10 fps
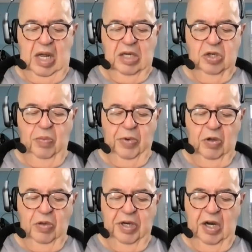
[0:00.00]
I super
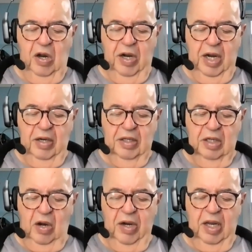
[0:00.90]
glued it on there,
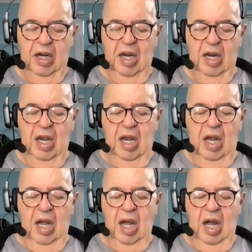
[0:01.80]
darn it.
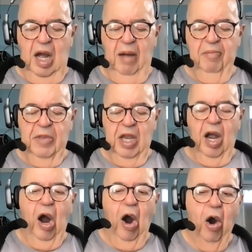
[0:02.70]
A
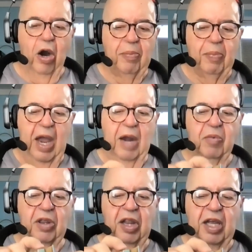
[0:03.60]
harder pad
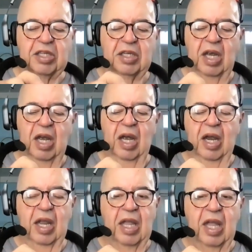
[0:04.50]
with less
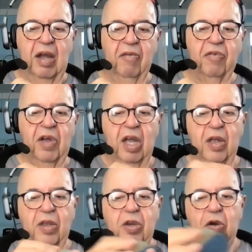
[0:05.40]
give,
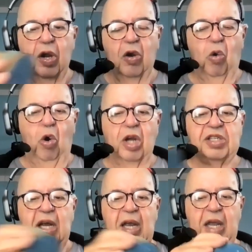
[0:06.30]
you can
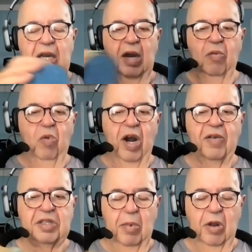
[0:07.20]
cross it and get rid
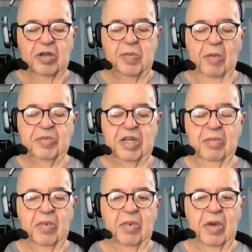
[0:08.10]
of some of those bumps.
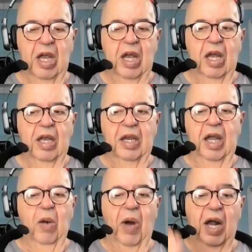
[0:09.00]
And you
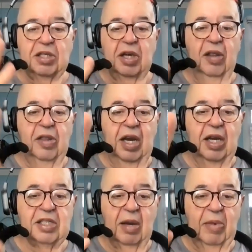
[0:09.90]
got to watch.
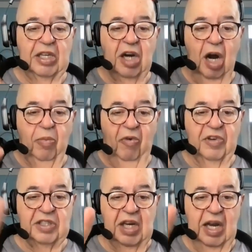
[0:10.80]
These can be terrible
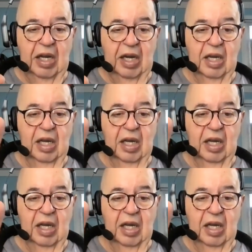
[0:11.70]
for sanding.